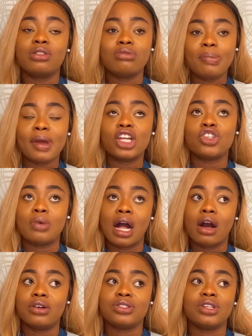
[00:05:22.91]
3-bedroom
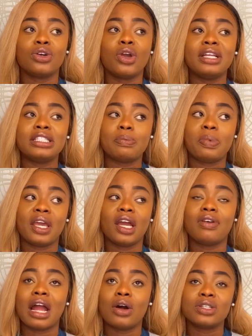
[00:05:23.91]
house. You're going to pay
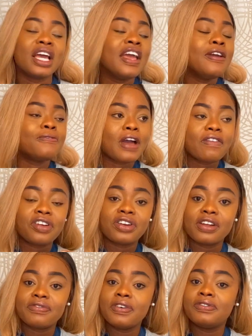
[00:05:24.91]
around
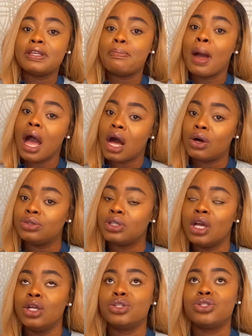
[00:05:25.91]
£550
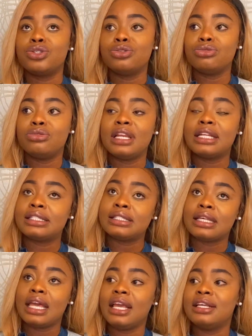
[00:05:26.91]
to, let's
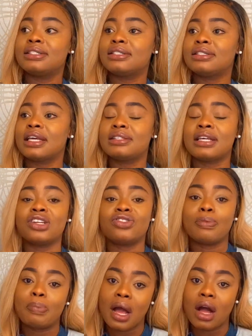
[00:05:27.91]
say,
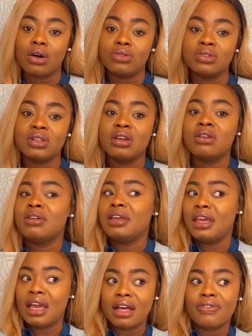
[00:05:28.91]
£600.
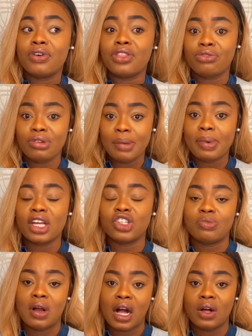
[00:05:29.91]
Yeah, for a
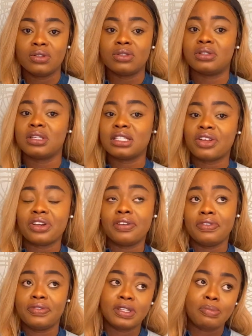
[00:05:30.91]
3-bedroom house, or
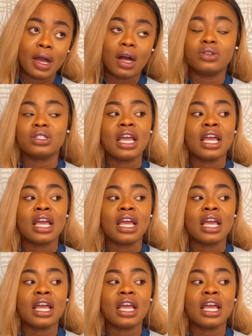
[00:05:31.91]
£650.